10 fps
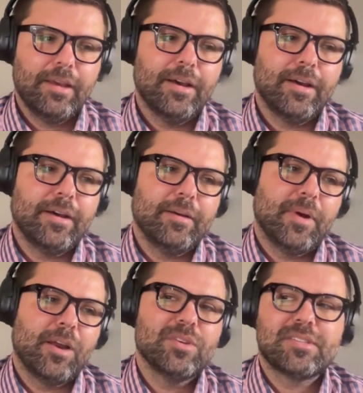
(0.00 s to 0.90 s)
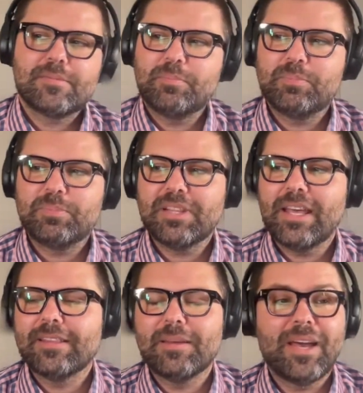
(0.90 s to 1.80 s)
I was
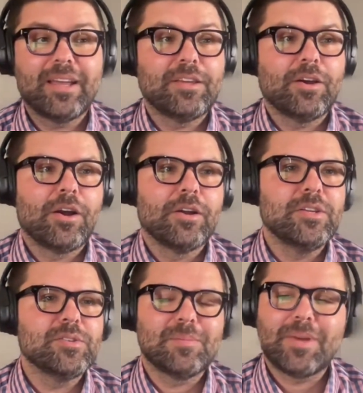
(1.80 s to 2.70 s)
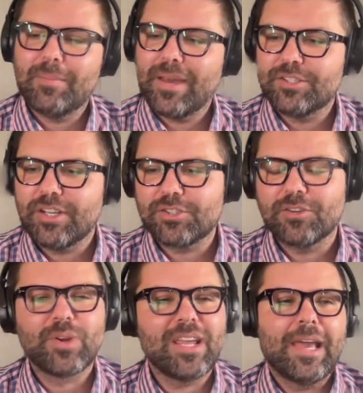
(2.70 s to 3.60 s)
playing in the backyard, using my
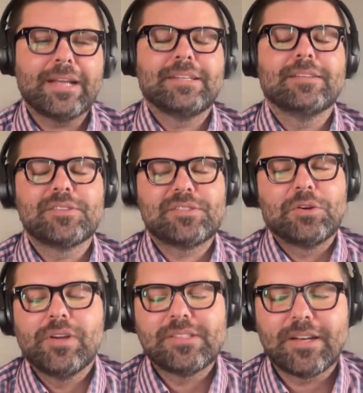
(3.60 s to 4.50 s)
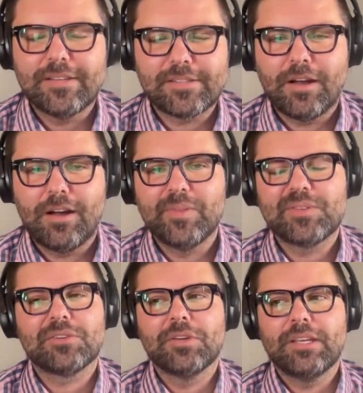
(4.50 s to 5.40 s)
imagination, reenacting the stories that I saw on the
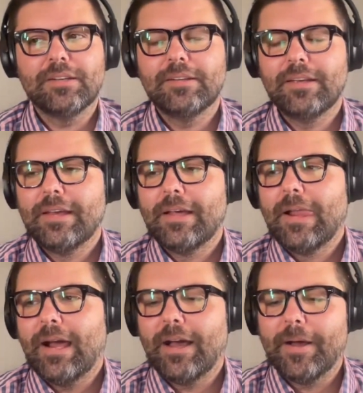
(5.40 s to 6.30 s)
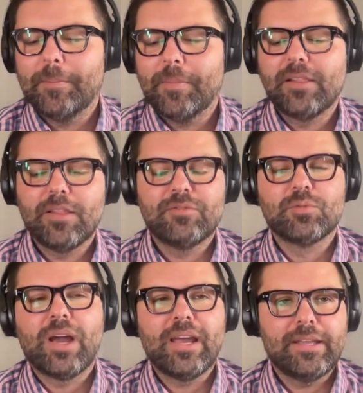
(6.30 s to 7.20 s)
screen. I loved
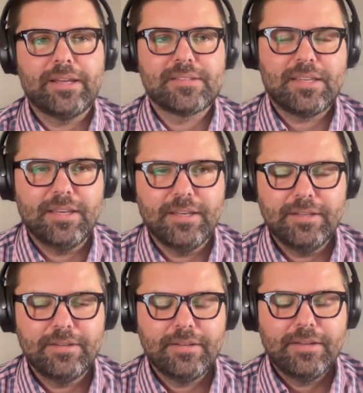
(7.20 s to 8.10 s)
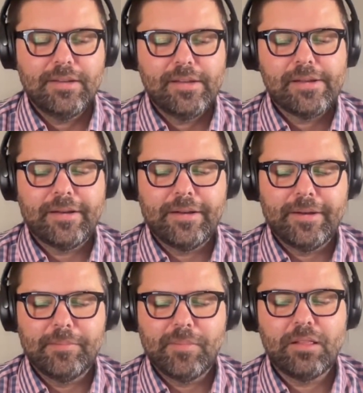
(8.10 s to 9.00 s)
writing as a kid.
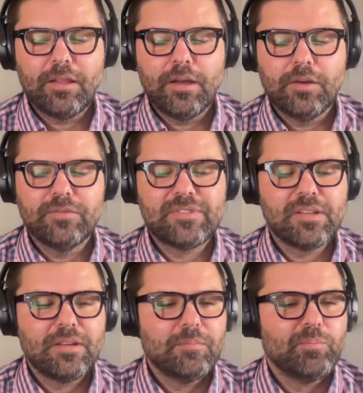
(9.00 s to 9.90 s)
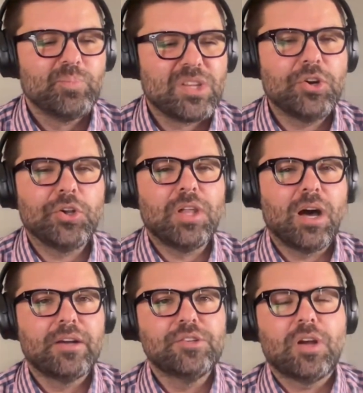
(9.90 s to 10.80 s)
I loved
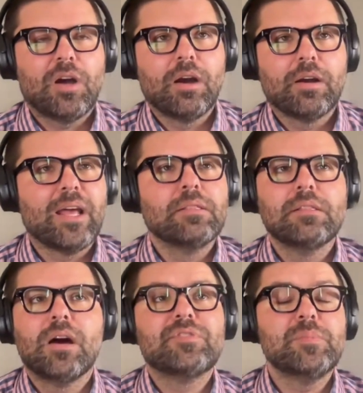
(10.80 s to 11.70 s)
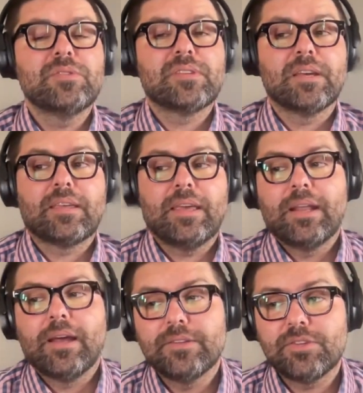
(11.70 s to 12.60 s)
collage art. I loved music,
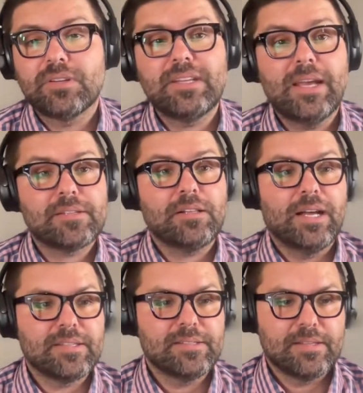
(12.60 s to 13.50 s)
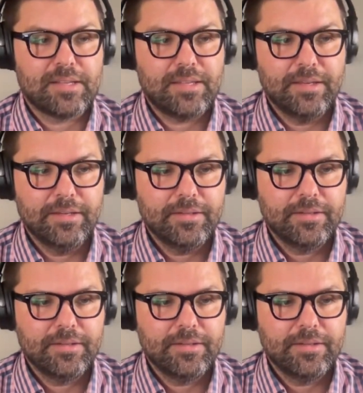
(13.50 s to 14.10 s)
and I took dance classes as a kid.